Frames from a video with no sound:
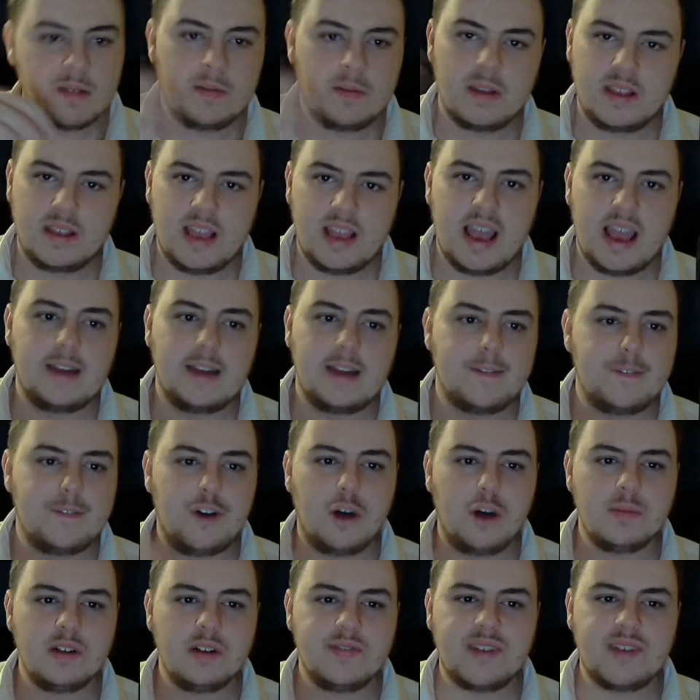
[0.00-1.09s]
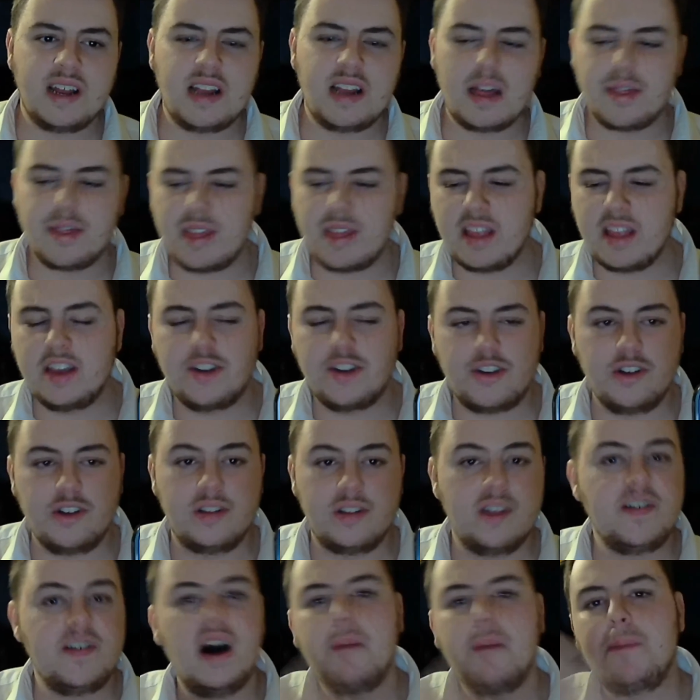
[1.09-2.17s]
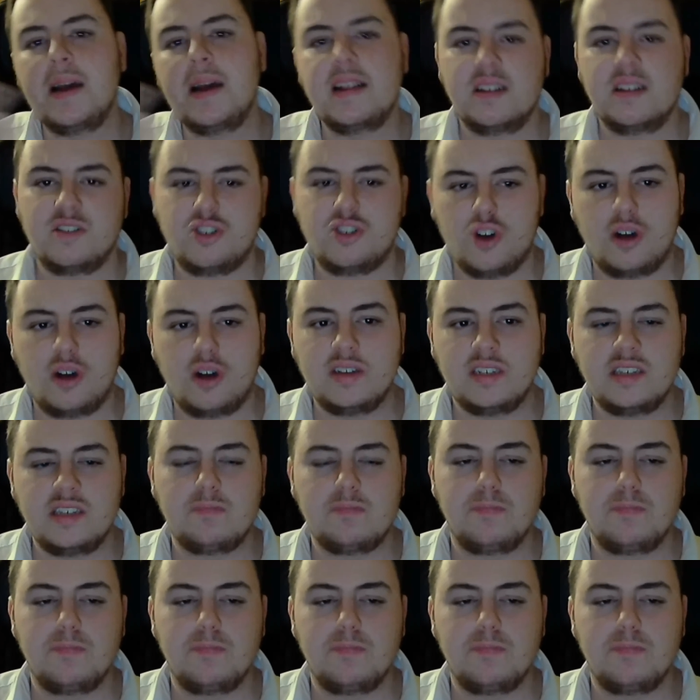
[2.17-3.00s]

Yeah, in a formal event, I think you could. There are better choices,